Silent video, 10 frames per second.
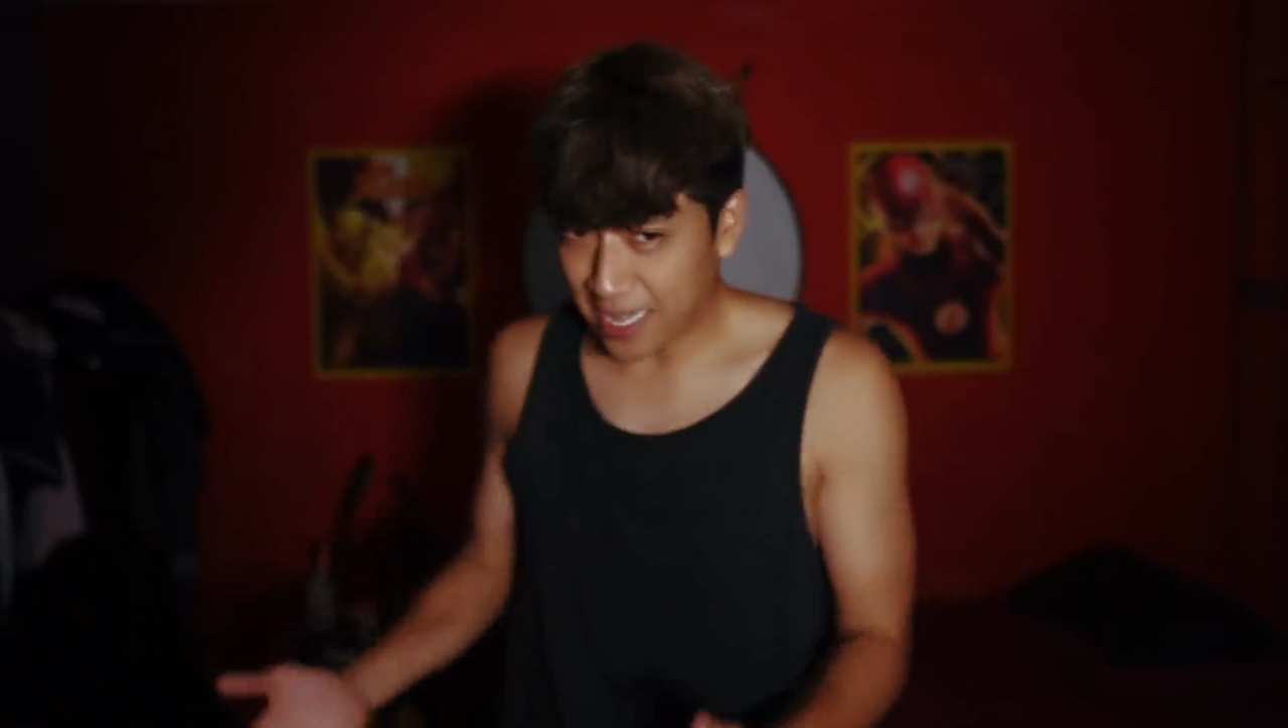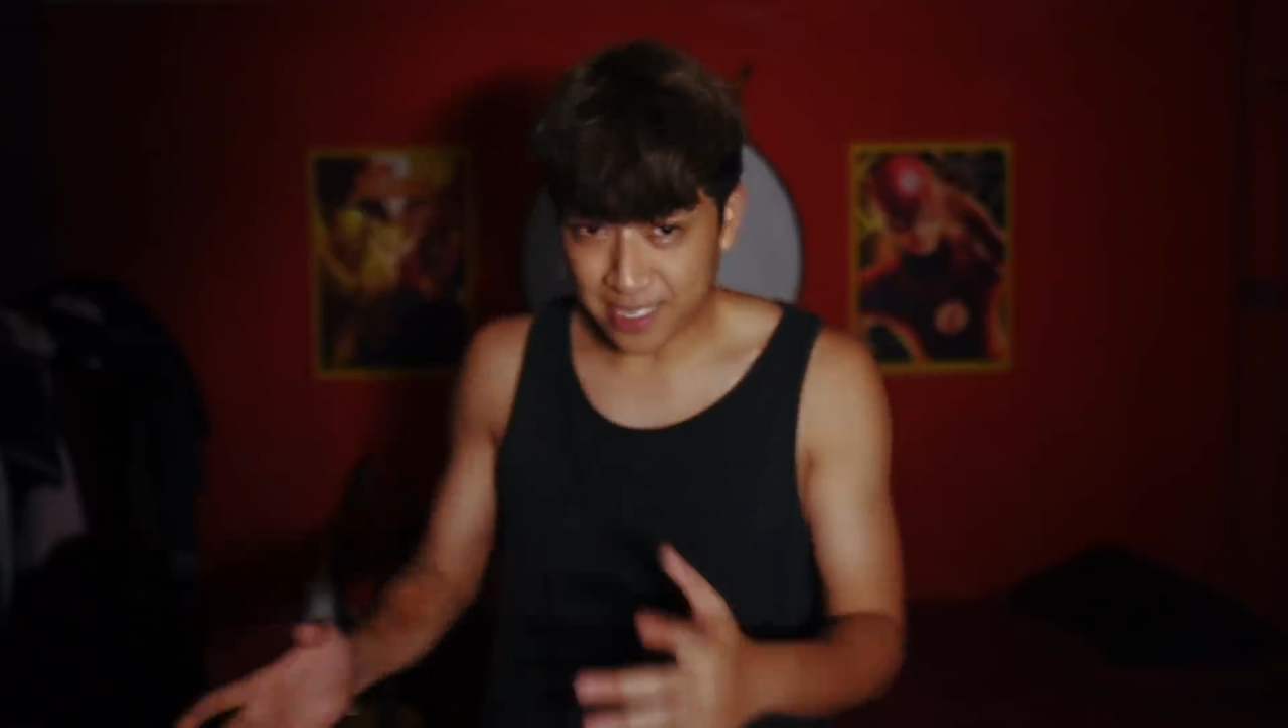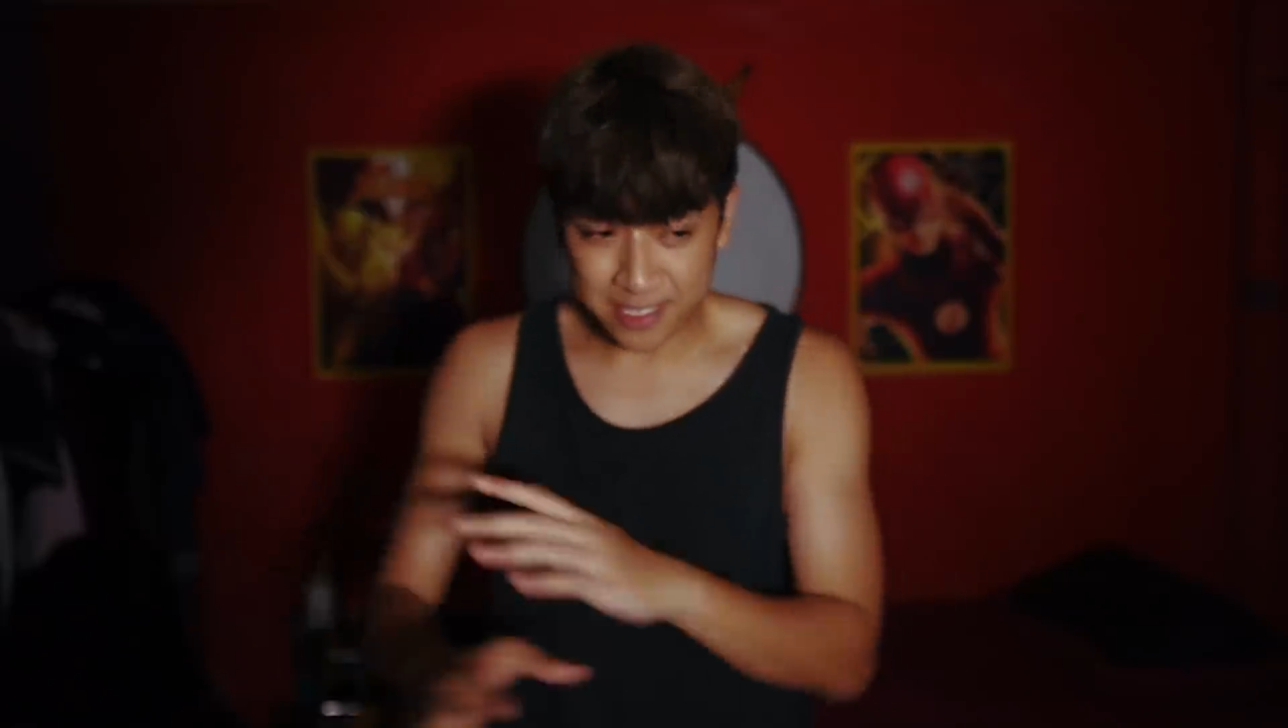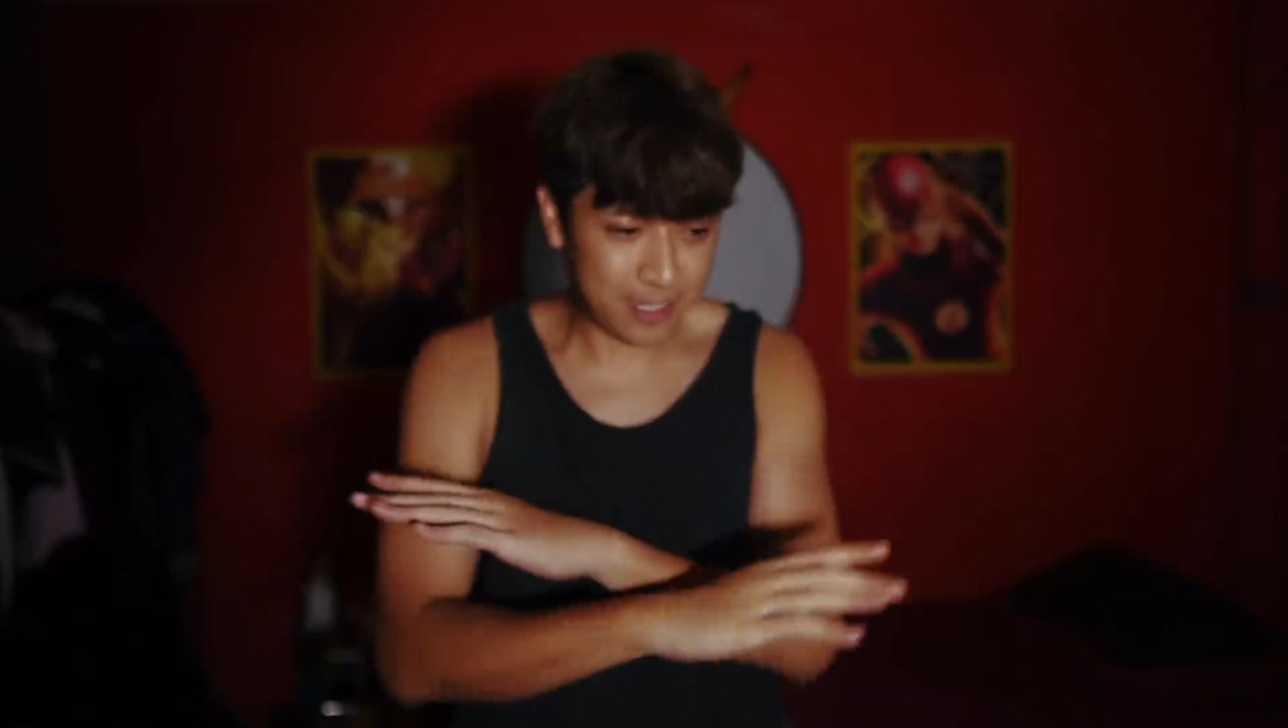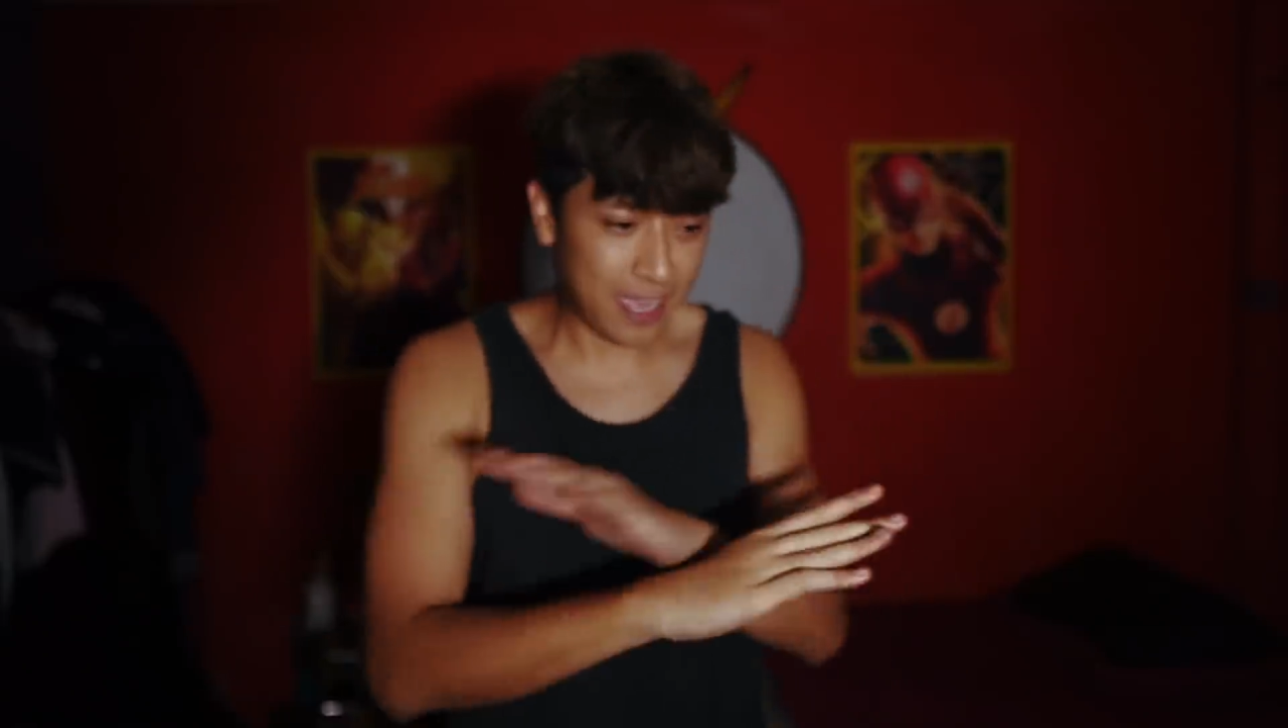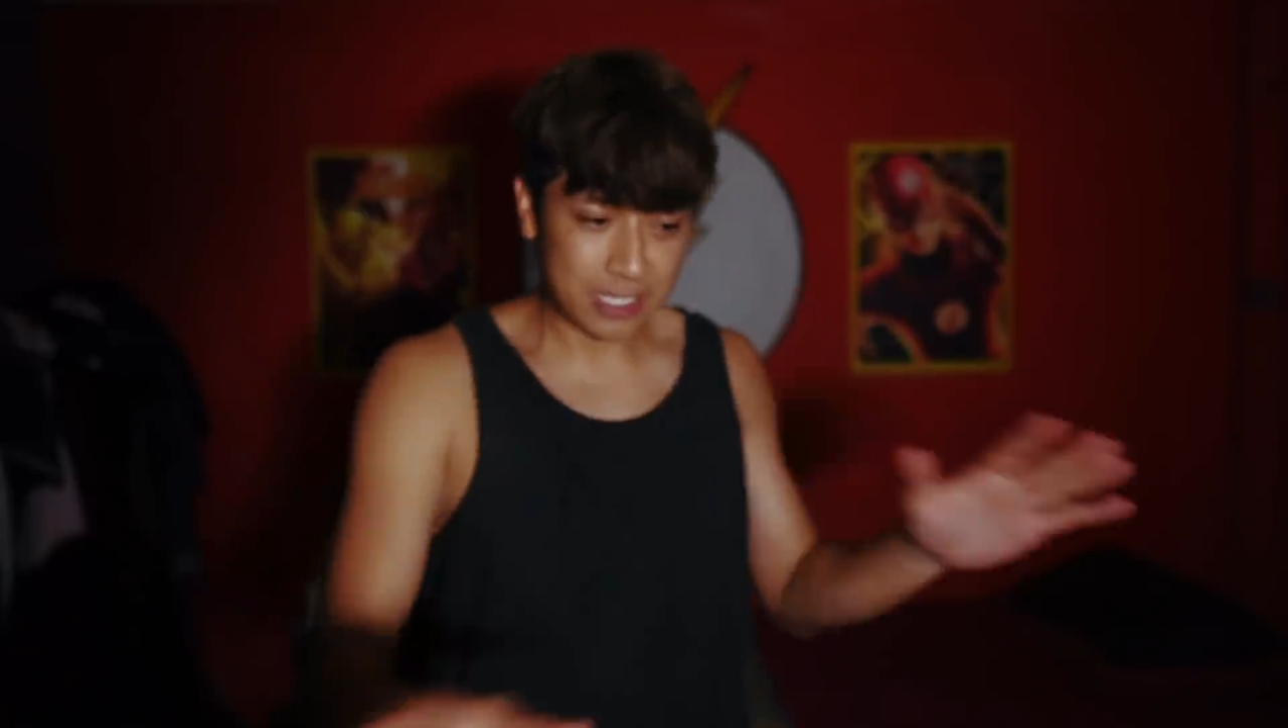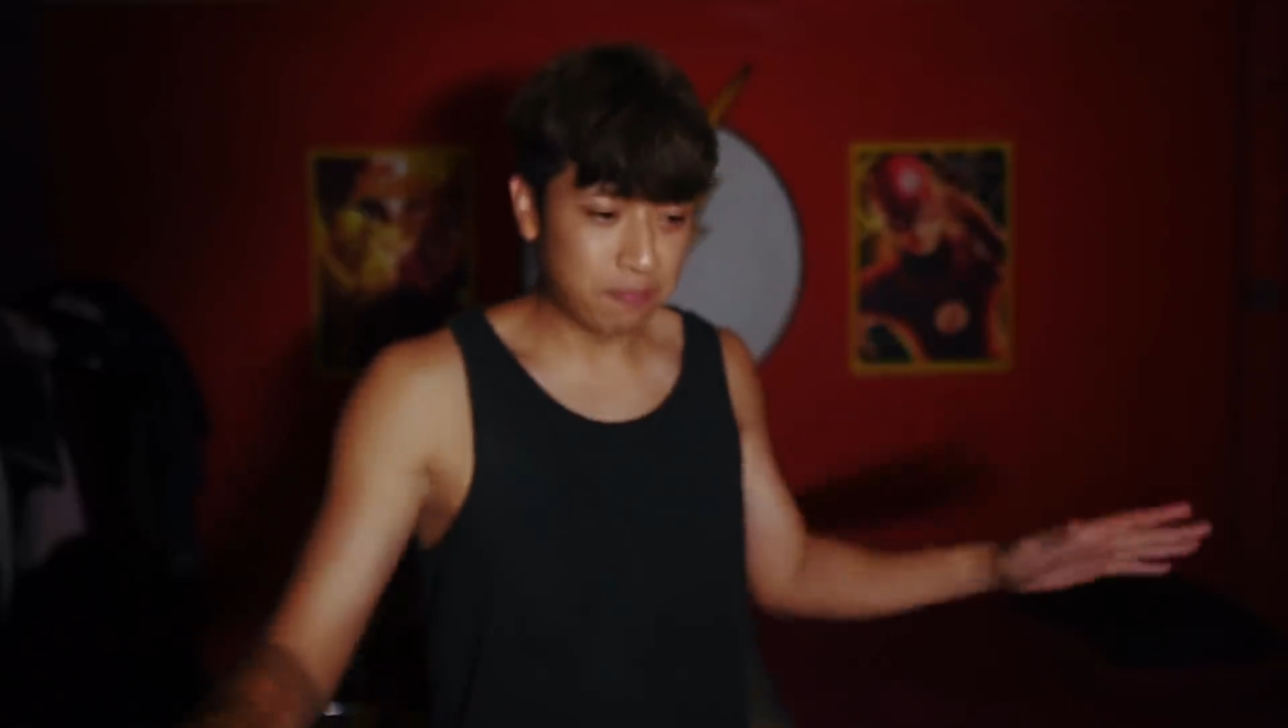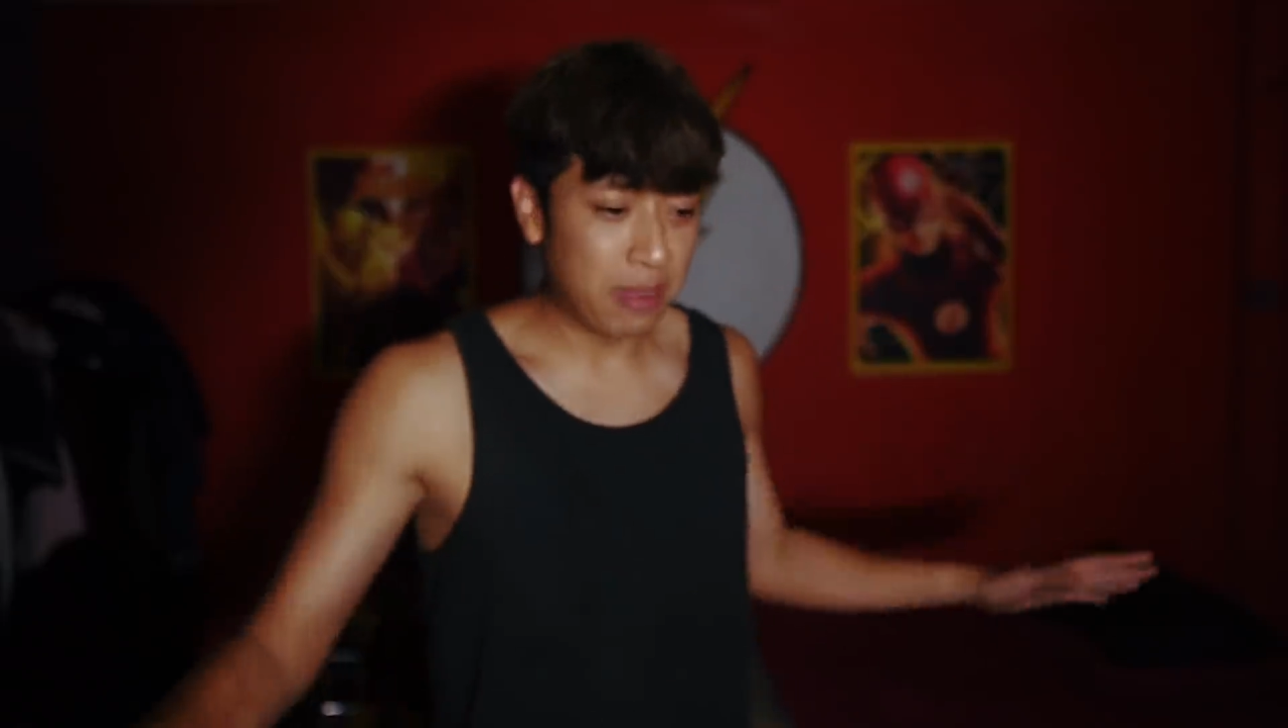has